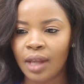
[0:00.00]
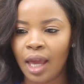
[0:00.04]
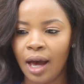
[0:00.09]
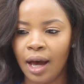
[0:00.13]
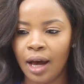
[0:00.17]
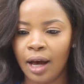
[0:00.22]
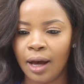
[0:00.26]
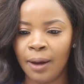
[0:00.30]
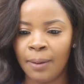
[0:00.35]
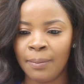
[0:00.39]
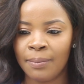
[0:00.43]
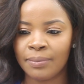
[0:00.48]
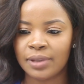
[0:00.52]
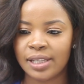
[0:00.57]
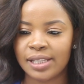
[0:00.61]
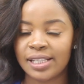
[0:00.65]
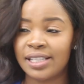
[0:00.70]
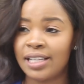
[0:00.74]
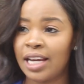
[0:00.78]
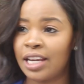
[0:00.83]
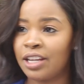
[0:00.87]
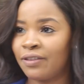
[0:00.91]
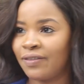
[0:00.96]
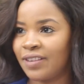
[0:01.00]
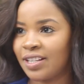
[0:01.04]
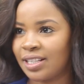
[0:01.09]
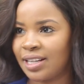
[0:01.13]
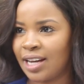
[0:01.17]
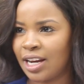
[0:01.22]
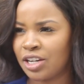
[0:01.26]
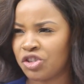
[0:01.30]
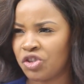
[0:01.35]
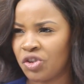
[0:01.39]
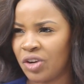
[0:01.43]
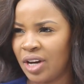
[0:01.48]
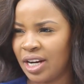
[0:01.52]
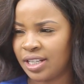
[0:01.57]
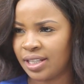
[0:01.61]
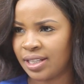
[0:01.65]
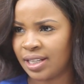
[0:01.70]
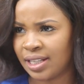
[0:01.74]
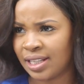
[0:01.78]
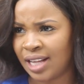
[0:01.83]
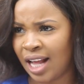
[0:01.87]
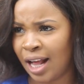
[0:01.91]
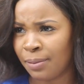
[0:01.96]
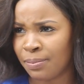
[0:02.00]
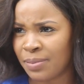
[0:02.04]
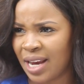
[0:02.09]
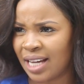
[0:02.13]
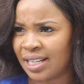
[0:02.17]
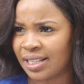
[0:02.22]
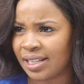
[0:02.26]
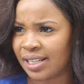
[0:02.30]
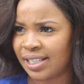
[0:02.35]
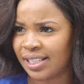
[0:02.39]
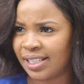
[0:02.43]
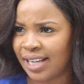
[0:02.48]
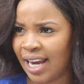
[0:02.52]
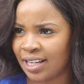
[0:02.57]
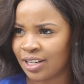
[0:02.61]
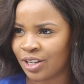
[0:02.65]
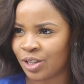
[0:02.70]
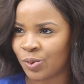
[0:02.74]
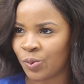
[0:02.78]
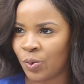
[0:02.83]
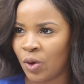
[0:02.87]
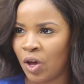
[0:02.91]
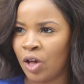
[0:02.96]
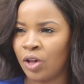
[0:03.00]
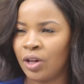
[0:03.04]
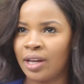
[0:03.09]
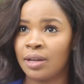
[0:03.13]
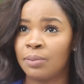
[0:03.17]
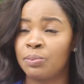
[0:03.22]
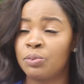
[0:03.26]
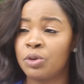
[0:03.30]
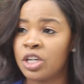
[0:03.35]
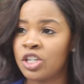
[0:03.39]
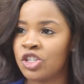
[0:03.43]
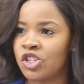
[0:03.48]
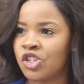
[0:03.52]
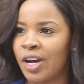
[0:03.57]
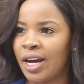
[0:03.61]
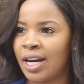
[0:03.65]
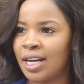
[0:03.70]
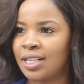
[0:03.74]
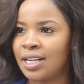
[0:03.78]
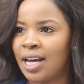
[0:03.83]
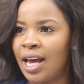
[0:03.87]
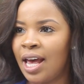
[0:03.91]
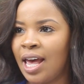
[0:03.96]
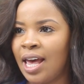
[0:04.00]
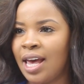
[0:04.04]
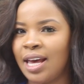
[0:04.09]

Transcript: uh, the study of international relations has helped me understand as well and appreciate